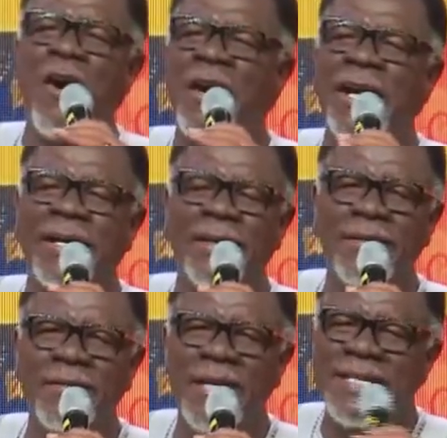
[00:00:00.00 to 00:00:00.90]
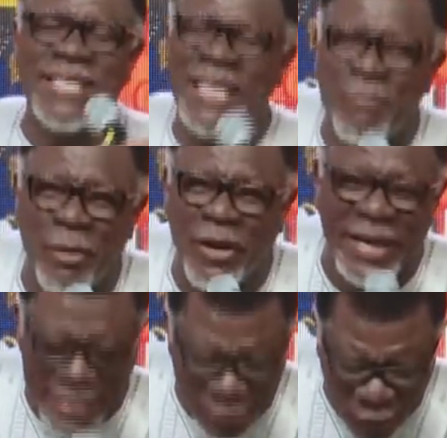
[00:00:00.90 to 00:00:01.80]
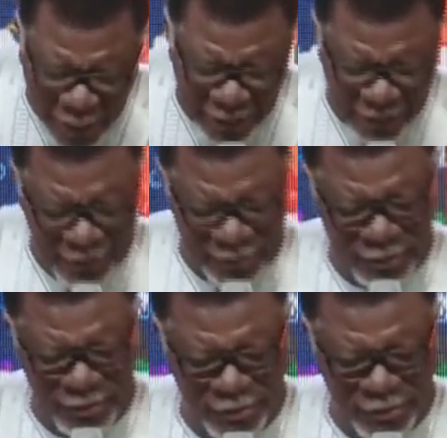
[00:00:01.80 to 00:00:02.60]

a boy, a silly boy anyway.